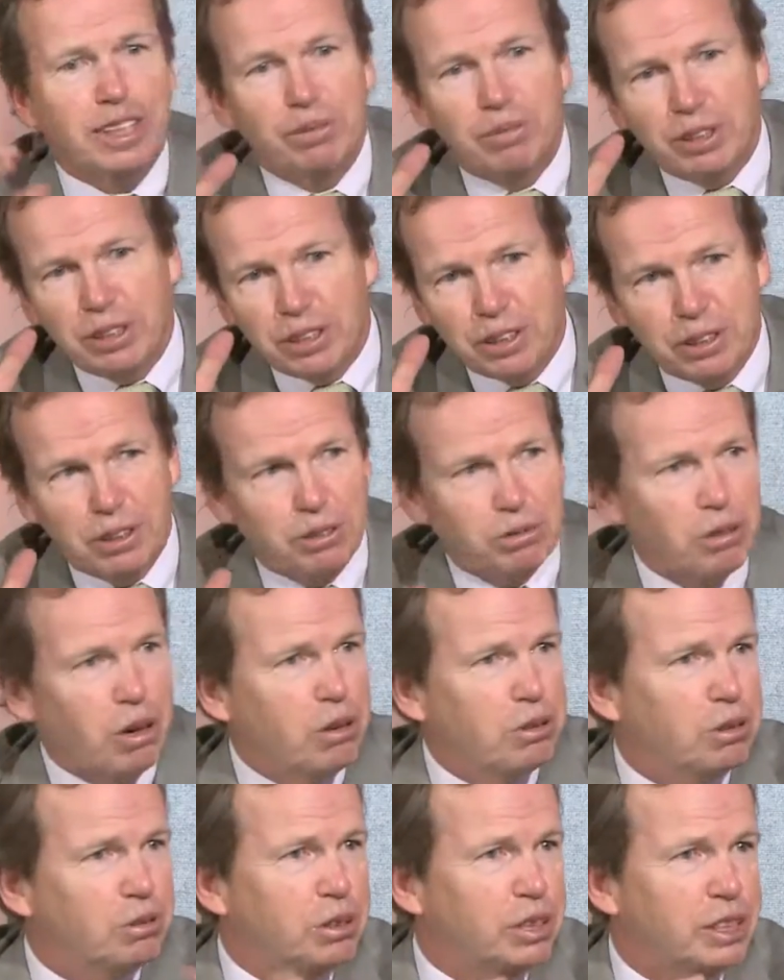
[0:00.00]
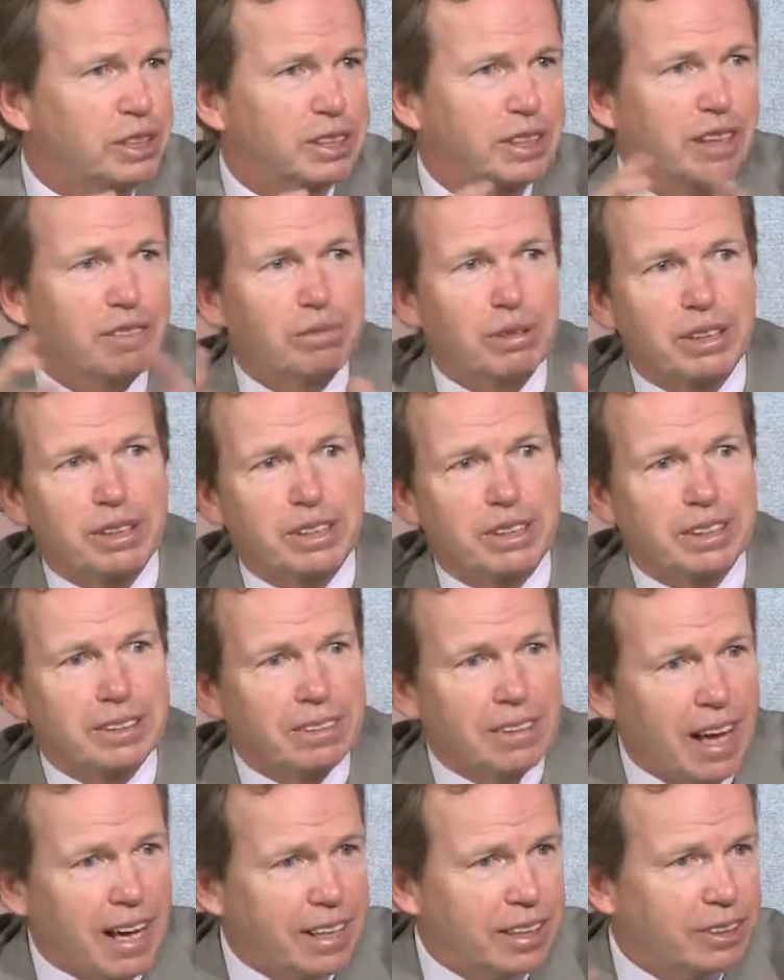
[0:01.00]
I've been to the Rotaries. I've been to
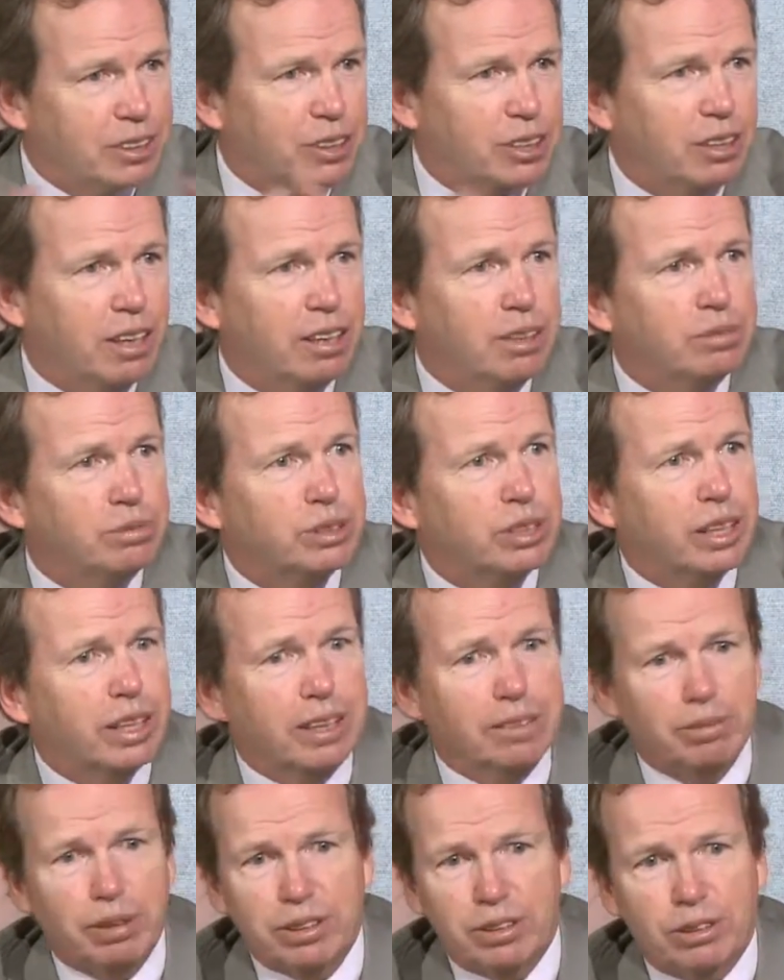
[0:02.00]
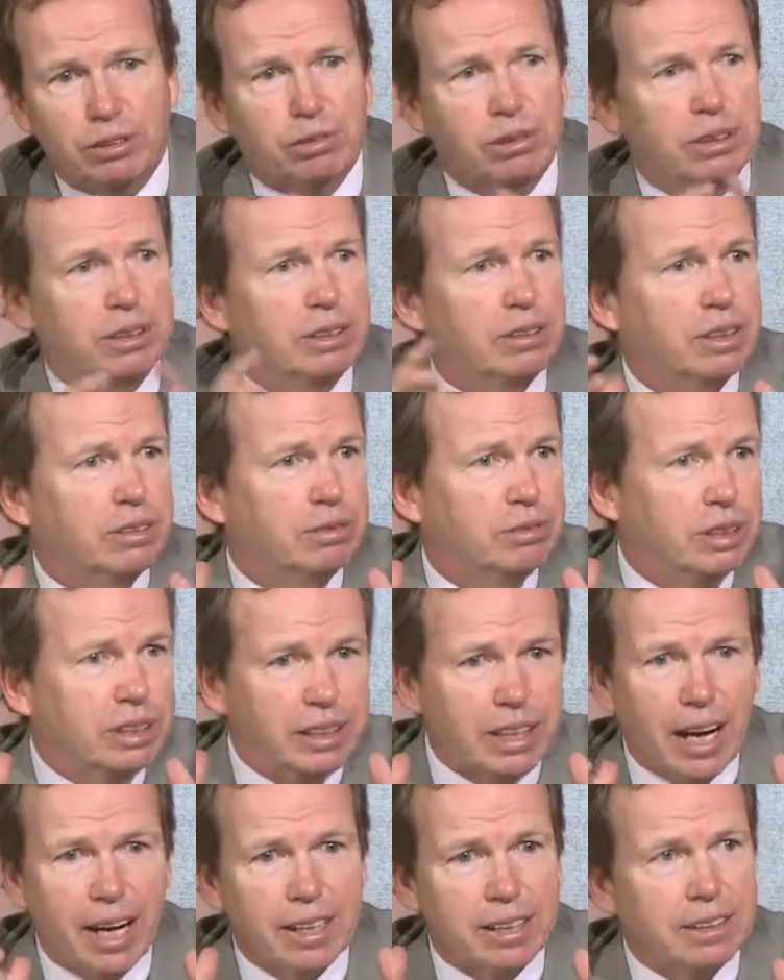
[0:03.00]
Lions clubs. I've been to
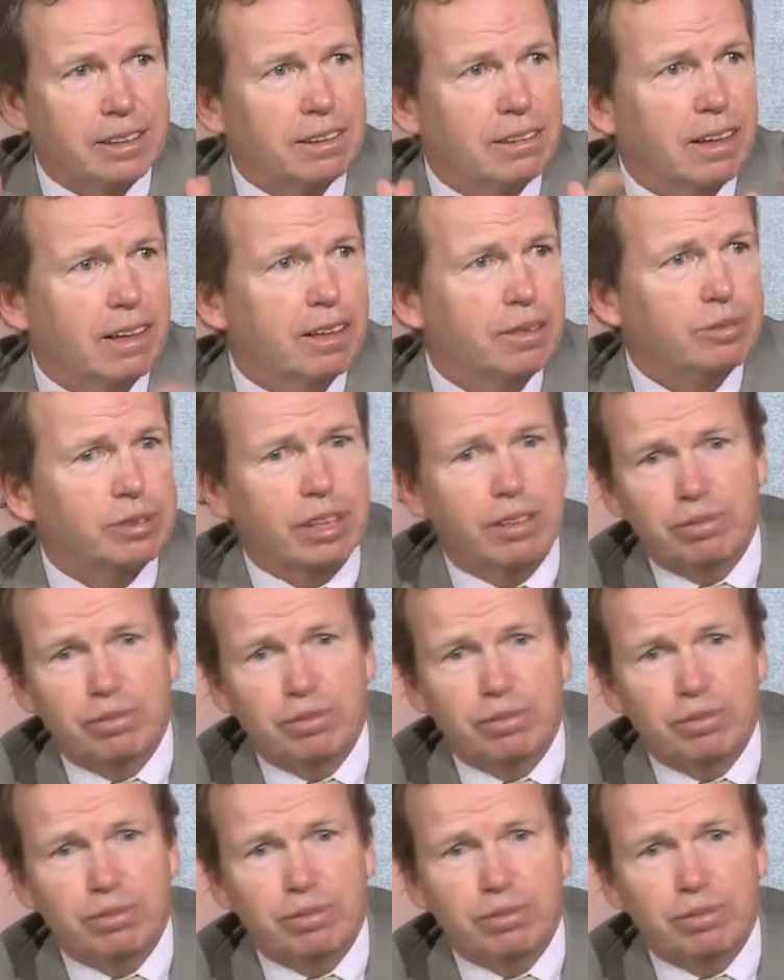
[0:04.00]
retired clubs.